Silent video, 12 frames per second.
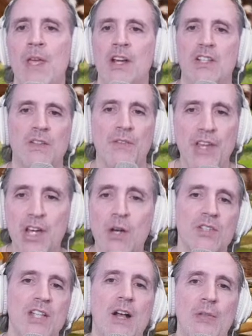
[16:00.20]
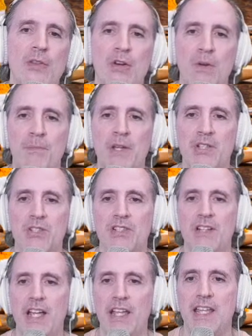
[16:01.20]
Because if he goes out there and pitches
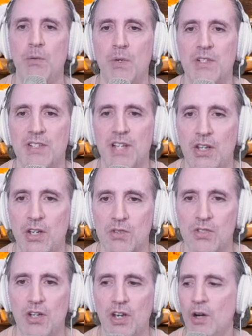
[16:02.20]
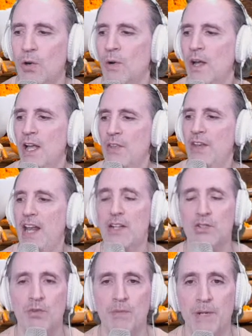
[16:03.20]
like he was 10 years ago, the
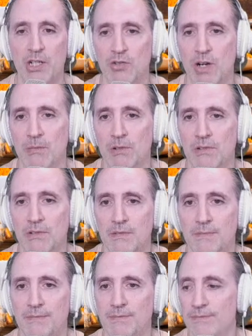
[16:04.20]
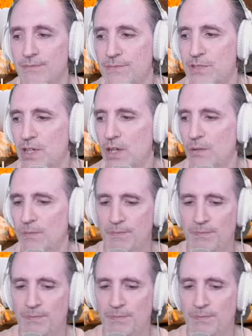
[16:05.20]
Nats are in big trouble. So...